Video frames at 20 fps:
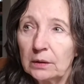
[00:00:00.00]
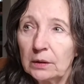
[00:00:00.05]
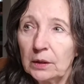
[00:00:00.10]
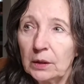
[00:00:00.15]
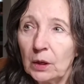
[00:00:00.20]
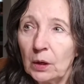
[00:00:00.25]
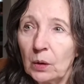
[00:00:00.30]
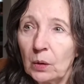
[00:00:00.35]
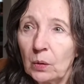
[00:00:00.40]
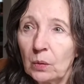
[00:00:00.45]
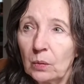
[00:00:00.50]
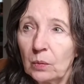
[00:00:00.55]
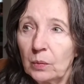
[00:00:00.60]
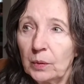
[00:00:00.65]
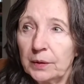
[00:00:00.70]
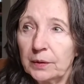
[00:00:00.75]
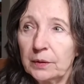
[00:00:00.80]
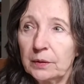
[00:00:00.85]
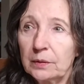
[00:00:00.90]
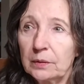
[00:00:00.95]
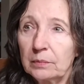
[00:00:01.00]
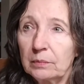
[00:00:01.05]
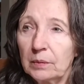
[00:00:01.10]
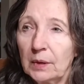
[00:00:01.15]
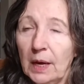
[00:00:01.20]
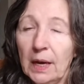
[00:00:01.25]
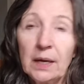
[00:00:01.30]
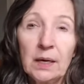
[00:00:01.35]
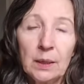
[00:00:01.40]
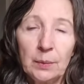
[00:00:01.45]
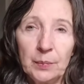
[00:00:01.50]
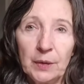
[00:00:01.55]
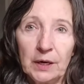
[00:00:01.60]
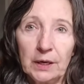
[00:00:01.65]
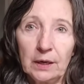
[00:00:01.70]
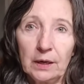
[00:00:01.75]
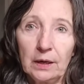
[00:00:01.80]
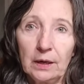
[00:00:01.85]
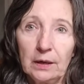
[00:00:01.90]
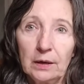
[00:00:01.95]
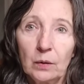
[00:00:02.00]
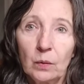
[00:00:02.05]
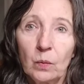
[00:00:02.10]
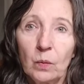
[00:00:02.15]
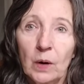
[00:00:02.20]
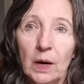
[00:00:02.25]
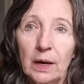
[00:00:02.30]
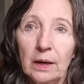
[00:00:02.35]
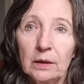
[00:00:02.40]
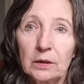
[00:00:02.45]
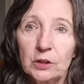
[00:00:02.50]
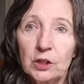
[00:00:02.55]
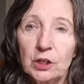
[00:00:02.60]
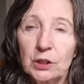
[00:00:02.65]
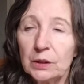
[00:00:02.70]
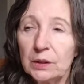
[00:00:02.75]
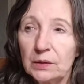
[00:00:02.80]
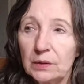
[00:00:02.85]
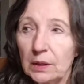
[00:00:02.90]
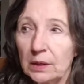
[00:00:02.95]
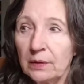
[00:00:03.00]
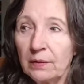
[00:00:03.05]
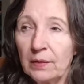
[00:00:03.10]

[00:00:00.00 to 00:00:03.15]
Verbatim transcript: you know, with anybody while she's